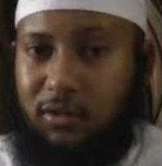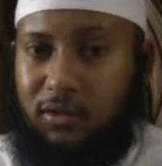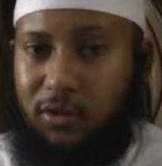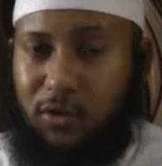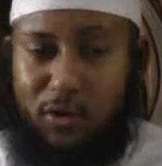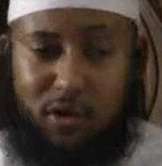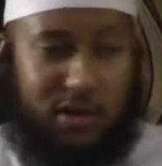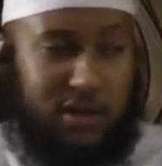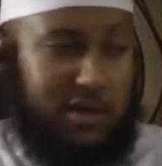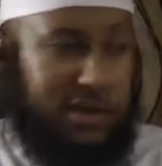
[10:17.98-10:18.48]

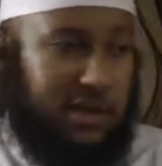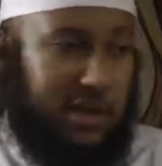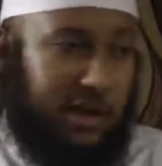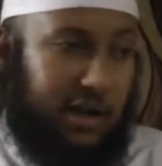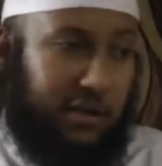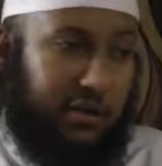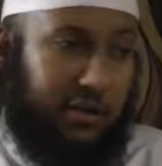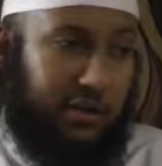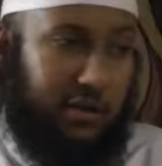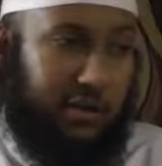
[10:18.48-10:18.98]
You
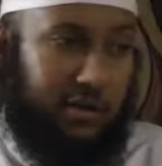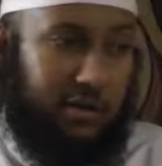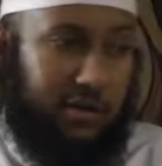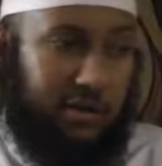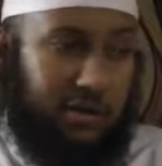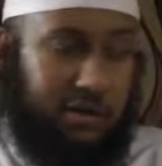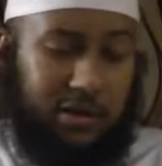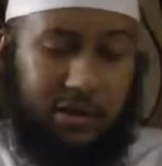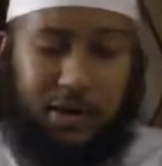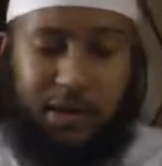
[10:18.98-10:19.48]
understand?
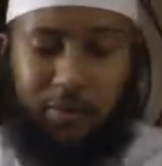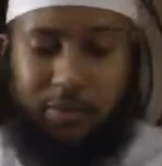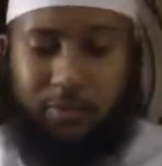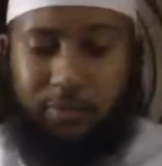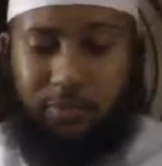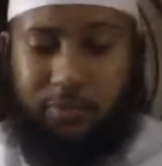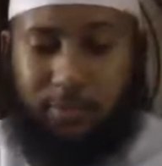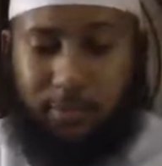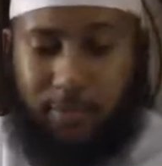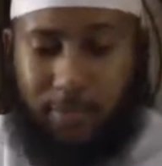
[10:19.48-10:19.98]
now?
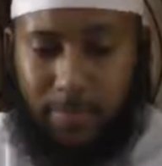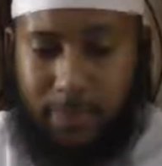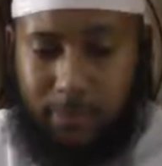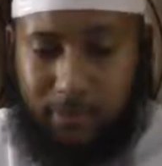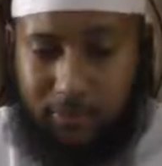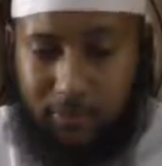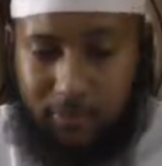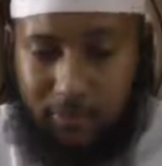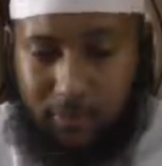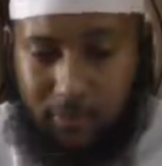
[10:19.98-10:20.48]

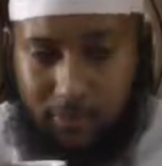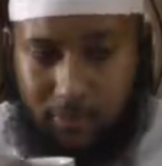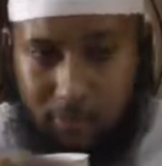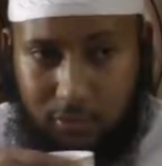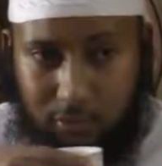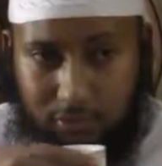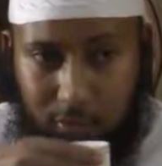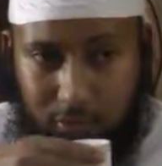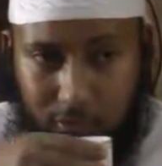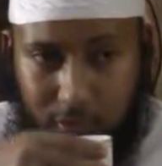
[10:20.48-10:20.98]
I a
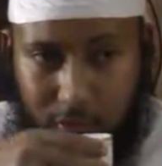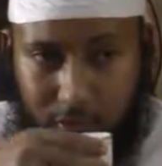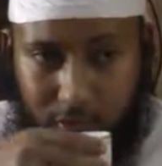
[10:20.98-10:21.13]
question.